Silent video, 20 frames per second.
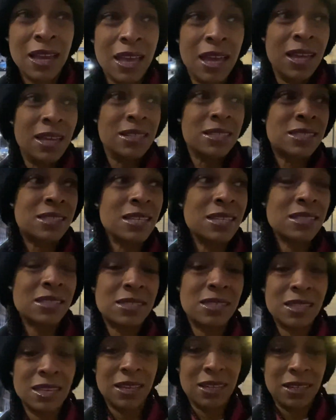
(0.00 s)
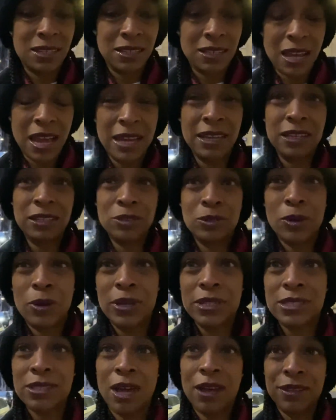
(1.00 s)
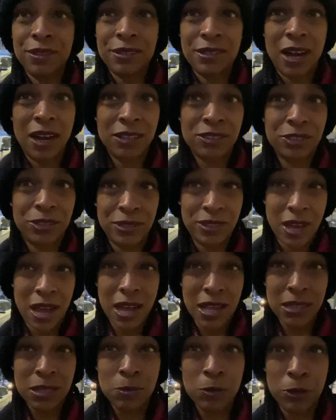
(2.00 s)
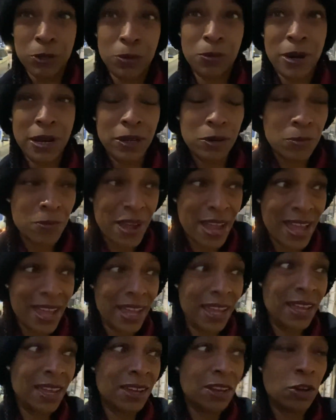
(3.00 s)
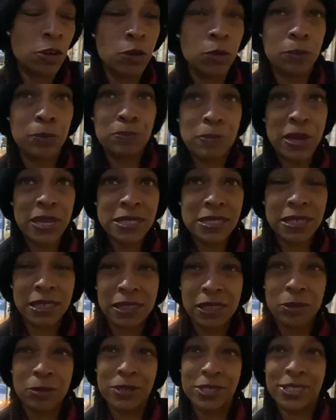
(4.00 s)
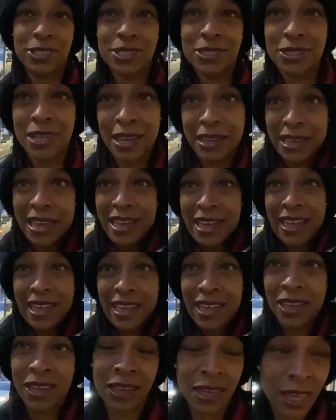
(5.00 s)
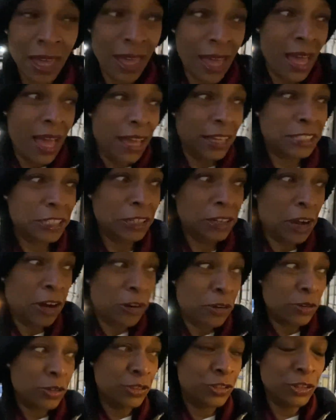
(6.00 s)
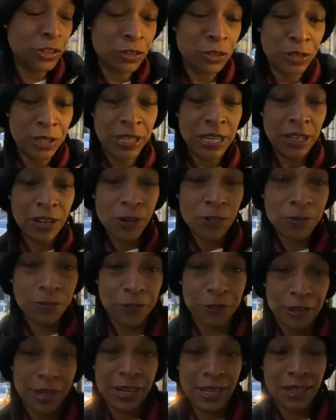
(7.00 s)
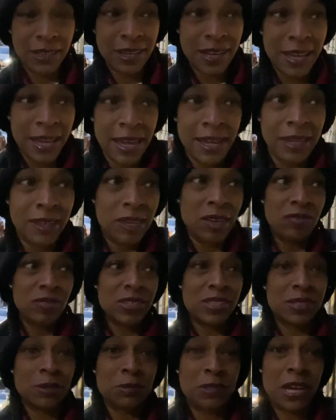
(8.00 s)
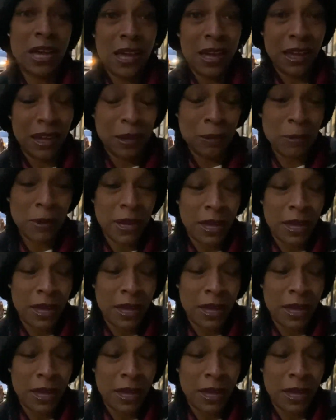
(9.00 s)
since then, I saw the doctor at the hospital right away, who basically was just like, you'll get over it. Give it some time.